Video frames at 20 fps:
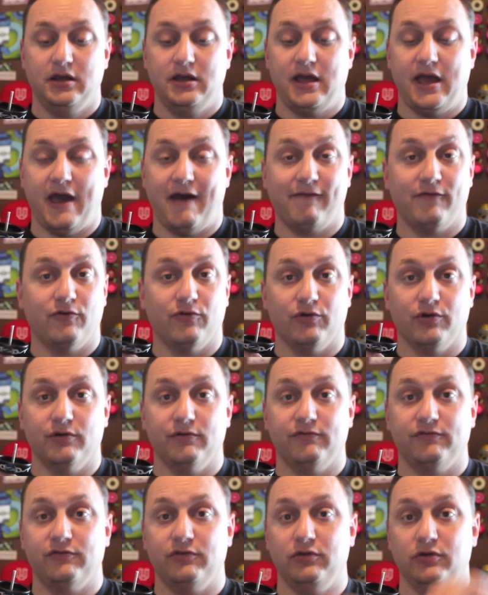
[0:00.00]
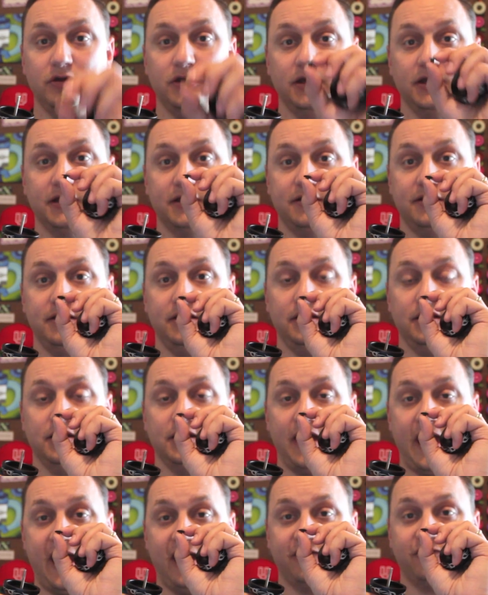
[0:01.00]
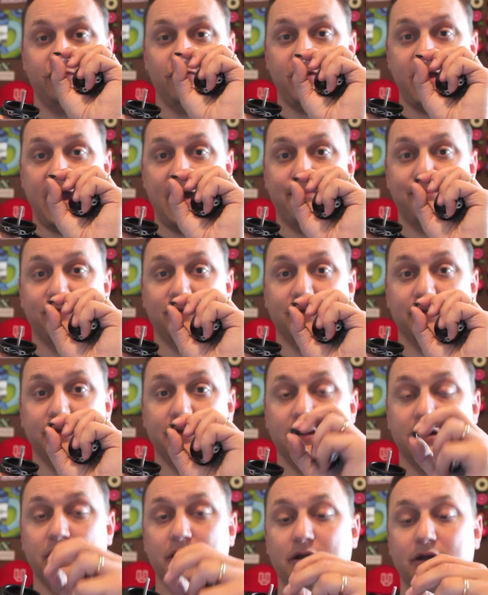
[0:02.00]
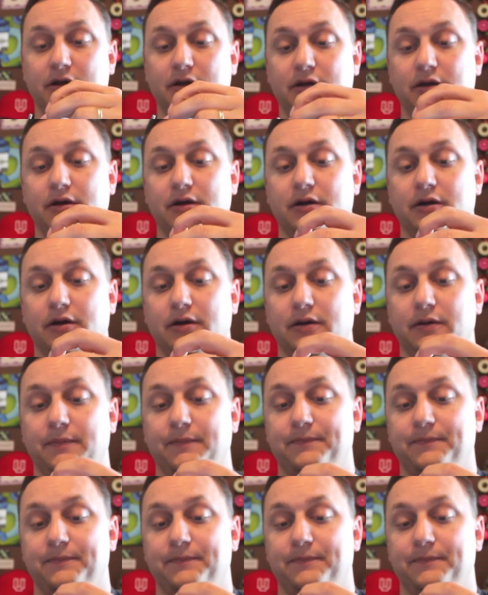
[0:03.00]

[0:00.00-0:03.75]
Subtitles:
have grooves so you can get the axle caps on there. All right.